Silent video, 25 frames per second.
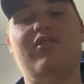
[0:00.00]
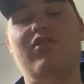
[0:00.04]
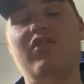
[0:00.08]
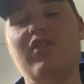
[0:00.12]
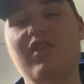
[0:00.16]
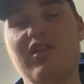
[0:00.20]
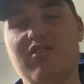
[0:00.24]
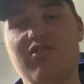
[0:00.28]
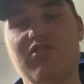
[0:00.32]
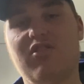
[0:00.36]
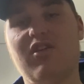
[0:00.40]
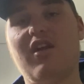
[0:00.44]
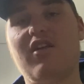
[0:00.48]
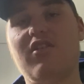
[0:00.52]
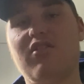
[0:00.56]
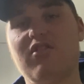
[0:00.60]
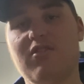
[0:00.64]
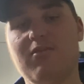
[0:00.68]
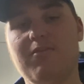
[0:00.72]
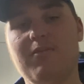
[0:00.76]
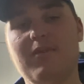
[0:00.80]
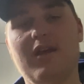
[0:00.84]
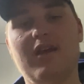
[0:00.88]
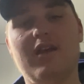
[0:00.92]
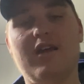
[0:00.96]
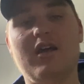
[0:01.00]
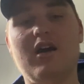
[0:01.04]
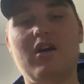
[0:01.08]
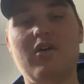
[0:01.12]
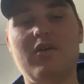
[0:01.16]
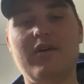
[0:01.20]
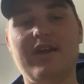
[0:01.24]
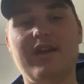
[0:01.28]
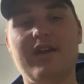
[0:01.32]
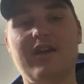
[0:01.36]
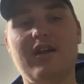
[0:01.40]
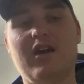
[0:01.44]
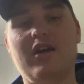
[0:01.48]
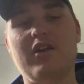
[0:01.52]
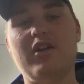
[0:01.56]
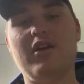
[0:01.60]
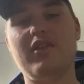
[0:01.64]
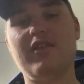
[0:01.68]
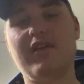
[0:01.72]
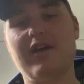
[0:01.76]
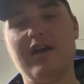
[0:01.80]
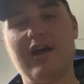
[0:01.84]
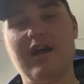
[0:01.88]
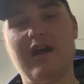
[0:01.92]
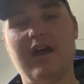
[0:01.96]
this season's been going. I
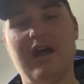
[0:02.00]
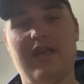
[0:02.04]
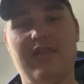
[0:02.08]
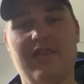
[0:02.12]
know